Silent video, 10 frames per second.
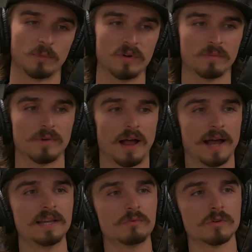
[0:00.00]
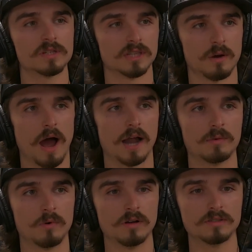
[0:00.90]
I didn't realize how
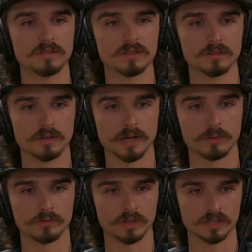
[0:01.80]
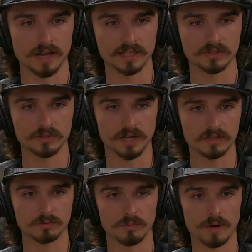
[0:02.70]
hot it was until like these last 2
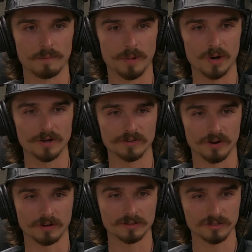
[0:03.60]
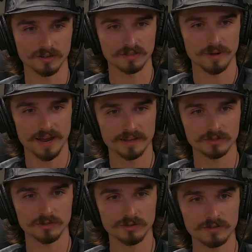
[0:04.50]
days where my balls aren't stuck to my asshole.